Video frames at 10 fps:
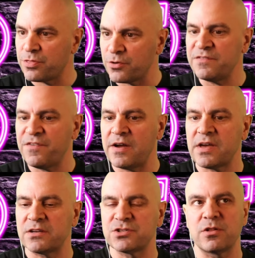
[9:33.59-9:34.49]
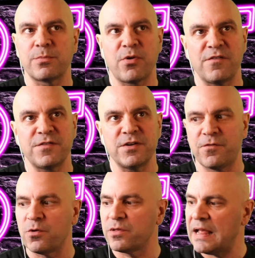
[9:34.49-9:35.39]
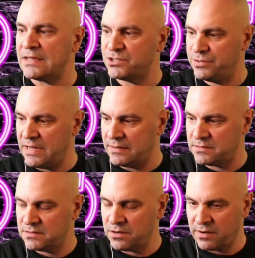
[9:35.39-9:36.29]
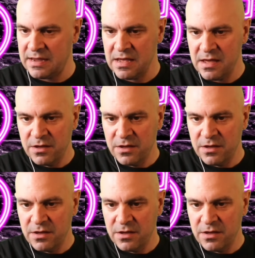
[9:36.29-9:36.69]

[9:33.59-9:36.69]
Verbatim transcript: $35,000 profit for the last two days. Okay.